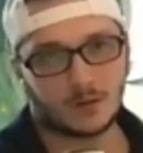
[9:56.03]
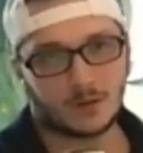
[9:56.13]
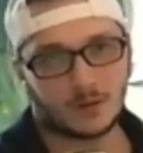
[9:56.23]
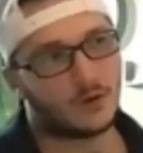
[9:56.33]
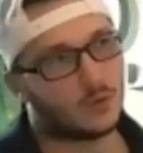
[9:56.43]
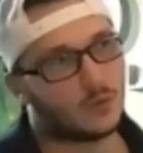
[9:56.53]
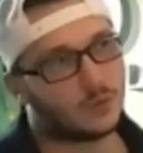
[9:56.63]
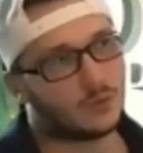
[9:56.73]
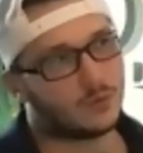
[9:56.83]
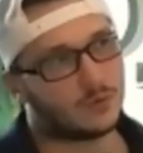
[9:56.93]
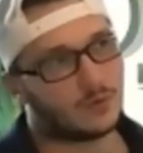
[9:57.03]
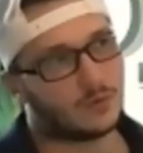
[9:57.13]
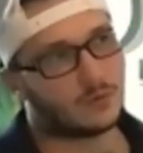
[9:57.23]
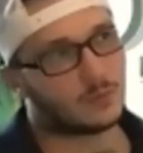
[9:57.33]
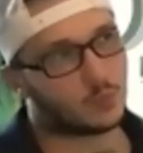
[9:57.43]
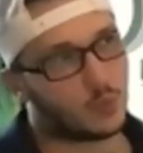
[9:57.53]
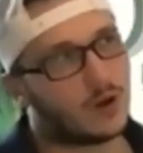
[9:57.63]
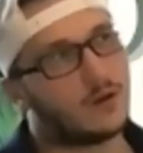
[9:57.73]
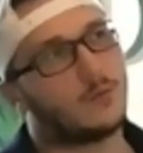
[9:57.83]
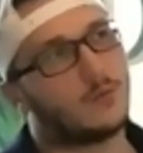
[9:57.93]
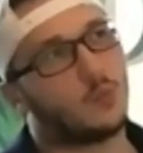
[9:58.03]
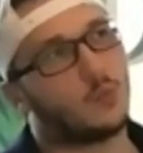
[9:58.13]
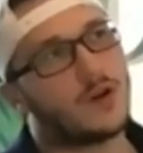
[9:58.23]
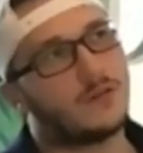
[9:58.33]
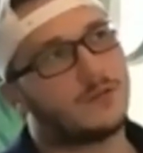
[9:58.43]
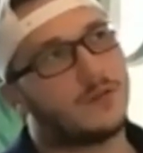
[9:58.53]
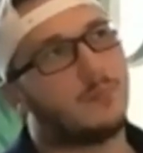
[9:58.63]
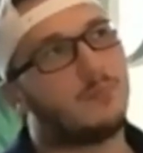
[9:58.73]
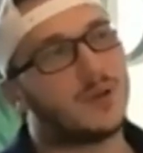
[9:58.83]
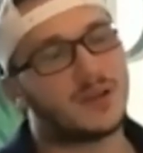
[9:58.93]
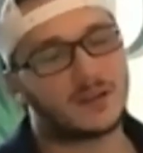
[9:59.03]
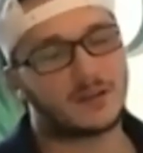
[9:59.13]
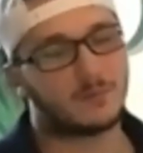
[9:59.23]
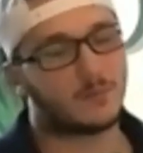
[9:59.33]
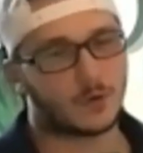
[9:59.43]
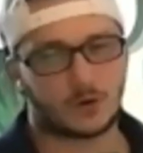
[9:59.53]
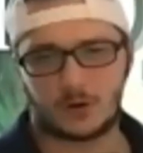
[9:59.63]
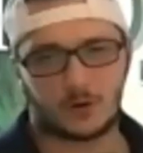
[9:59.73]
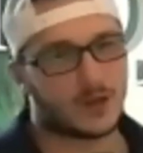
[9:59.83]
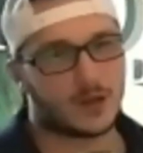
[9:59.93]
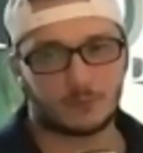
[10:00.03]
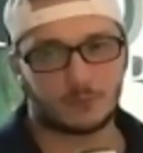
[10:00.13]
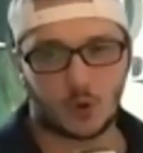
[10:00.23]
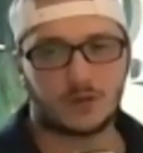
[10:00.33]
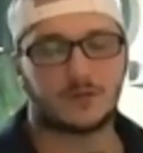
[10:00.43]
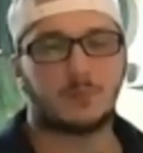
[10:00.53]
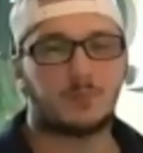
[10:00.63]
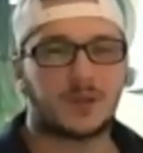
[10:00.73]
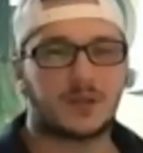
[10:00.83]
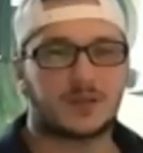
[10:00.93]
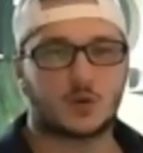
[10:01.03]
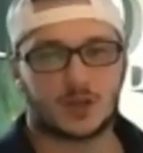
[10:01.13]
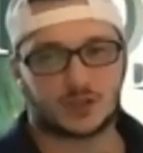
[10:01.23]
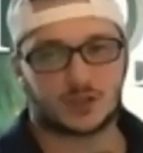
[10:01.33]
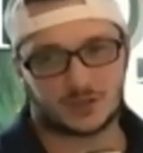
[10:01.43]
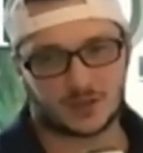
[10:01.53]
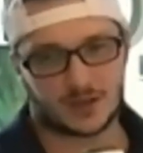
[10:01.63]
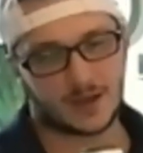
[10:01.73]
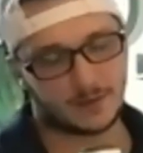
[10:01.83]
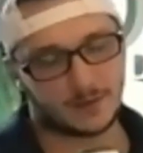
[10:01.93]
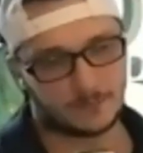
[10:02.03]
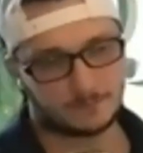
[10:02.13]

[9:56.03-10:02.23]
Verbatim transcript: So wh- one of the big oh man, one of the biggest questions I had